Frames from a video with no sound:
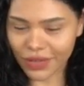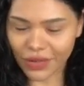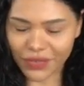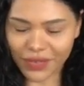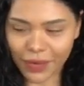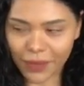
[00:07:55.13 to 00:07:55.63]

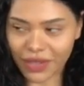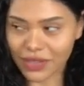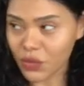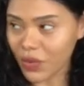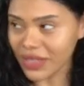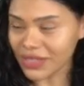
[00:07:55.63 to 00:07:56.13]
Gonna follow me
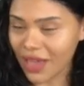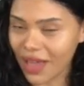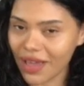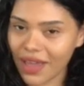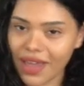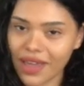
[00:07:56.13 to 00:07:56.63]
on Twitter.
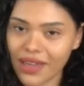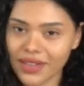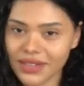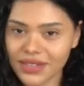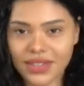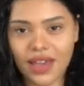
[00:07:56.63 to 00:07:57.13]

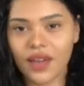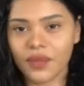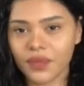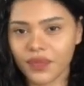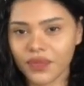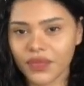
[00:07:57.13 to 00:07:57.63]
And yeah,
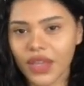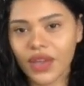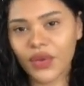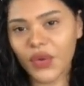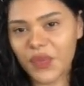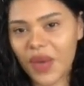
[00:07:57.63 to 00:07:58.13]

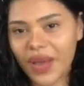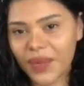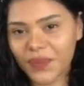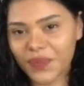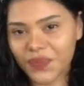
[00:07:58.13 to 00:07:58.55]
goodbye.